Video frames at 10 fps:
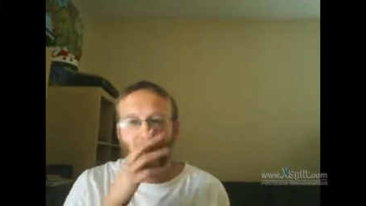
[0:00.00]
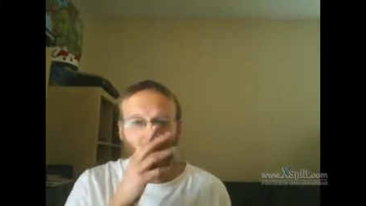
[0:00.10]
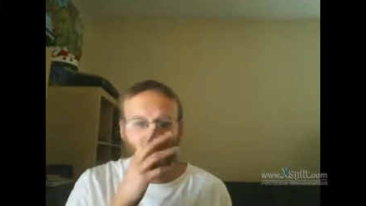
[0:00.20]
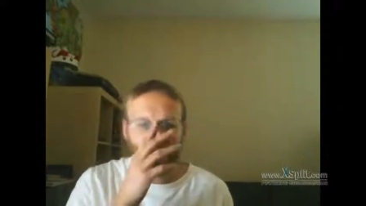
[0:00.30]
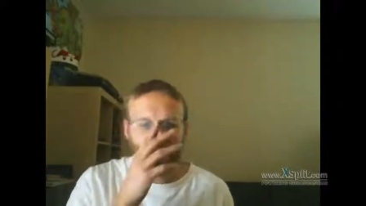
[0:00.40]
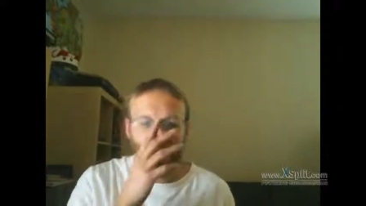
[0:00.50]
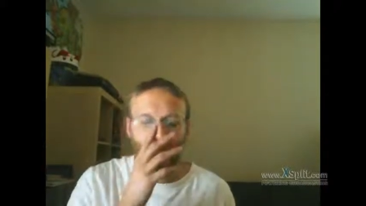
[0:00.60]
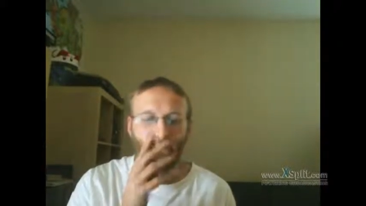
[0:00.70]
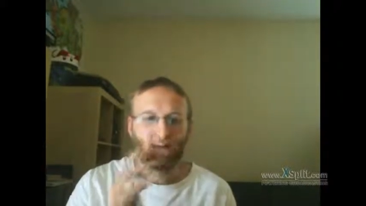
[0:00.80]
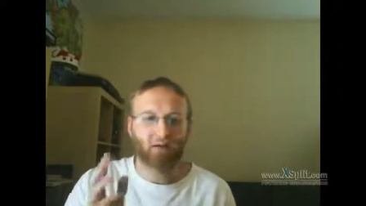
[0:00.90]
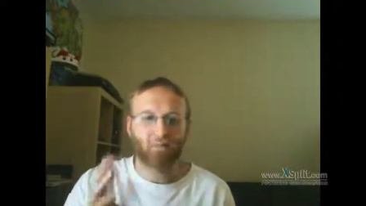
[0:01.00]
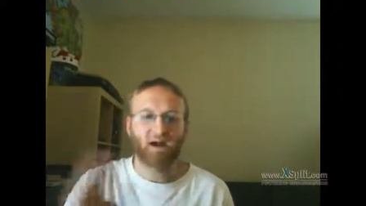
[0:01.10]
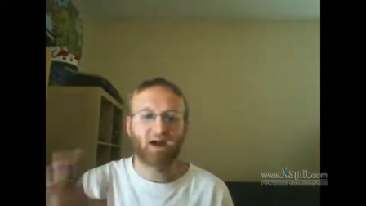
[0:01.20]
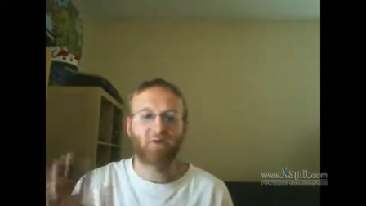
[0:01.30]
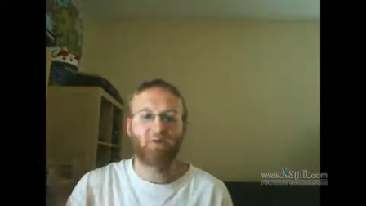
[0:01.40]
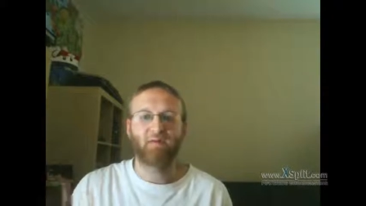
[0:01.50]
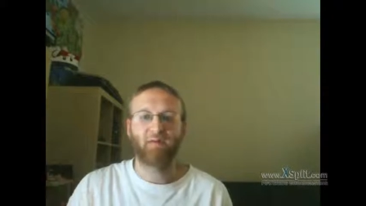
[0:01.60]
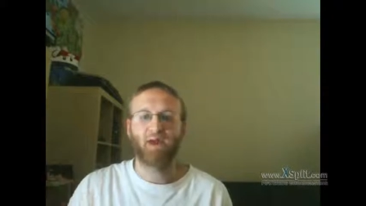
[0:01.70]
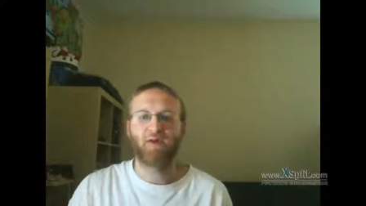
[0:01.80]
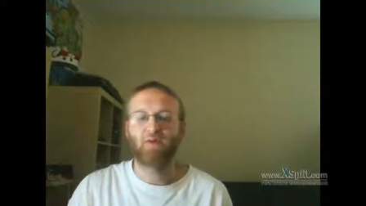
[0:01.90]
But they had a whole big rack of
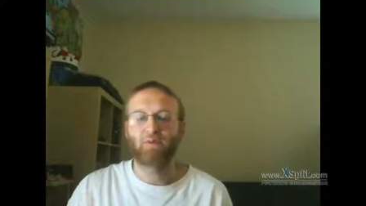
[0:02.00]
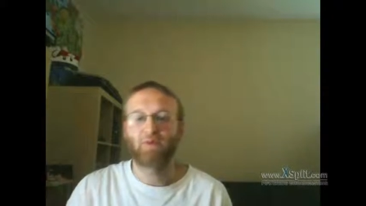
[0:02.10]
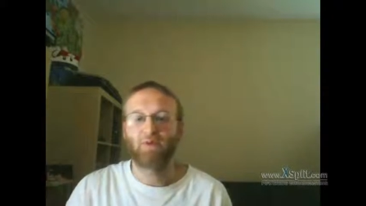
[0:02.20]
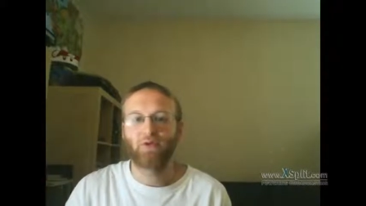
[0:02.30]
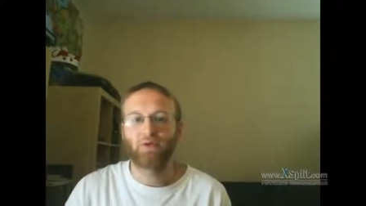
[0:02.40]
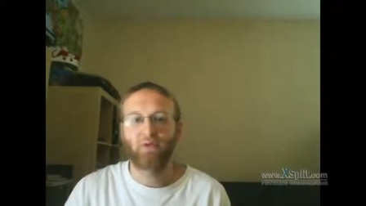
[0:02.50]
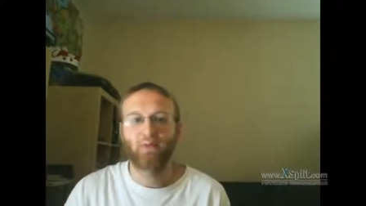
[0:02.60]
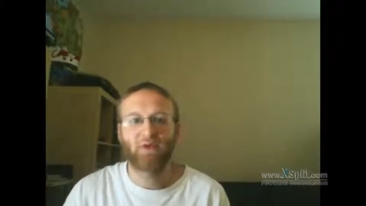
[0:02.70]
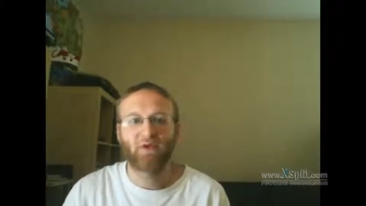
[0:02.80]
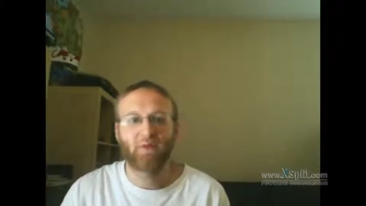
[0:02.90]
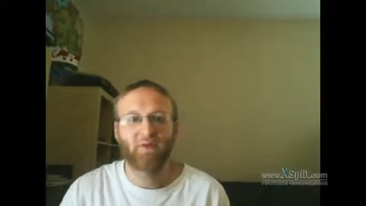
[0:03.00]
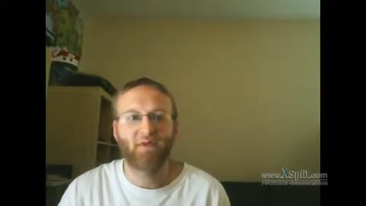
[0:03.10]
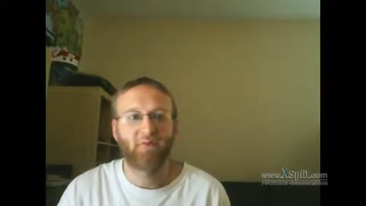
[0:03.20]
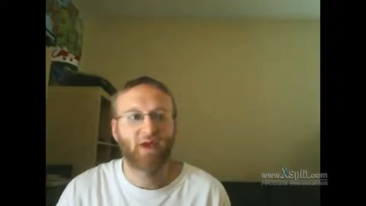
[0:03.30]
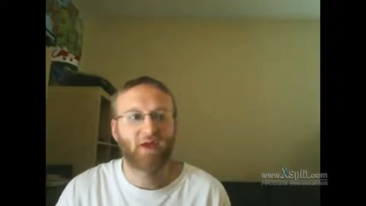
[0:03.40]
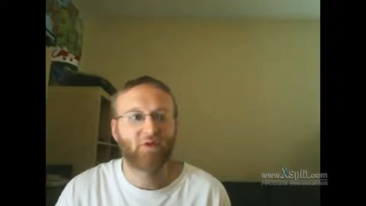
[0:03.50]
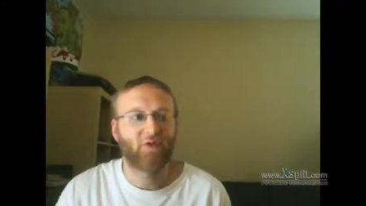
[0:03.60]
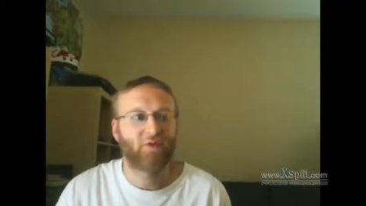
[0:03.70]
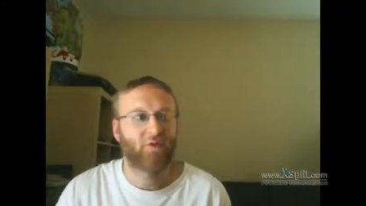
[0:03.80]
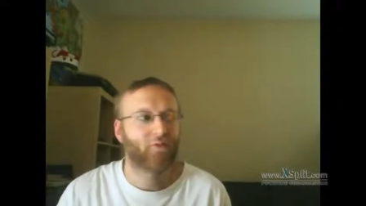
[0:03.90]
DVDs. I'm going through, and we picked up a DVD or
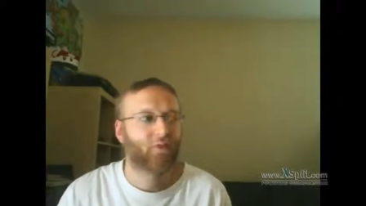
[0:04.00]
two.